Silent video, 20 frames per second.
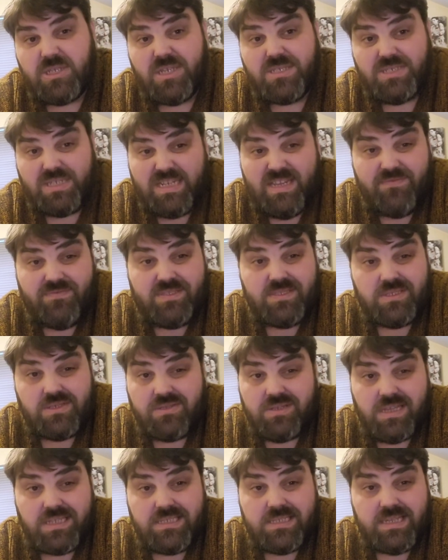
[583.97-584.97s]
She actually lived
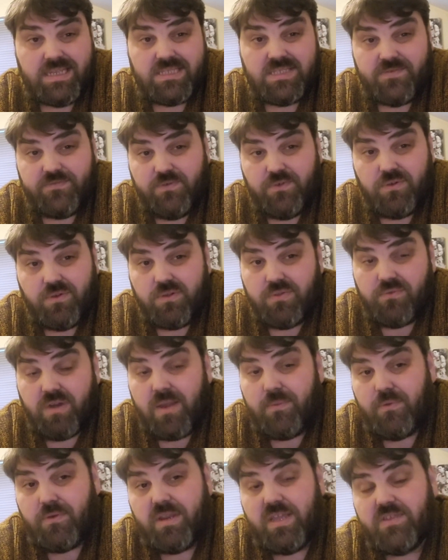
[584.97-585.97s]
until 1984, at the
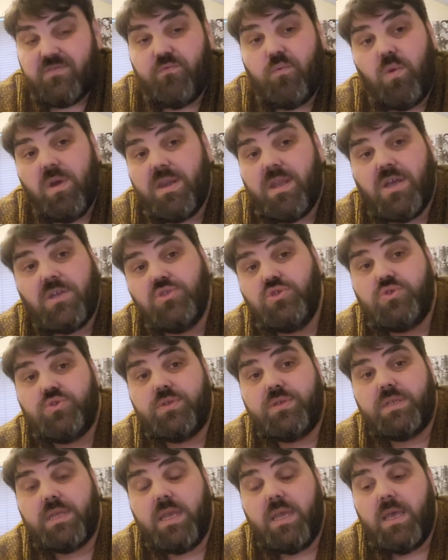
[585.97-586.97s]
ripe old age of
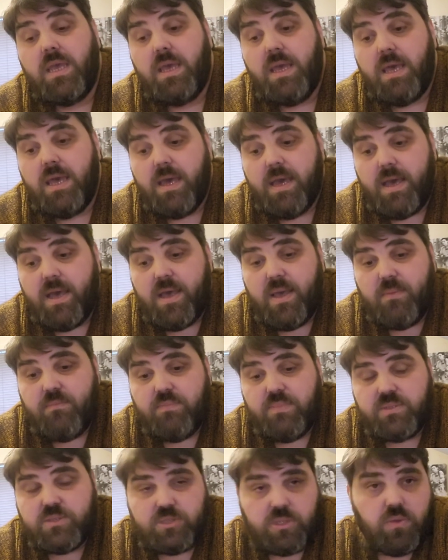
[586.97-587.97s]
100.
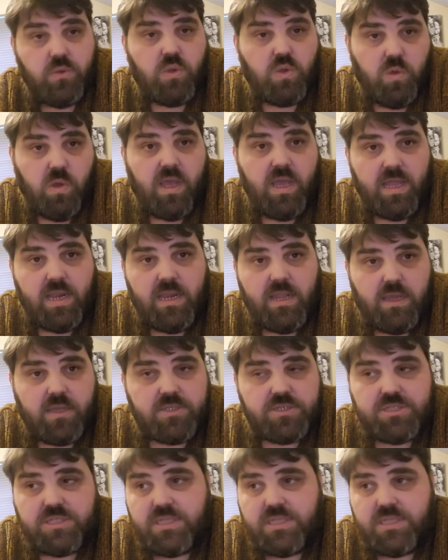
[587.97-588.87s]
So quite a lot.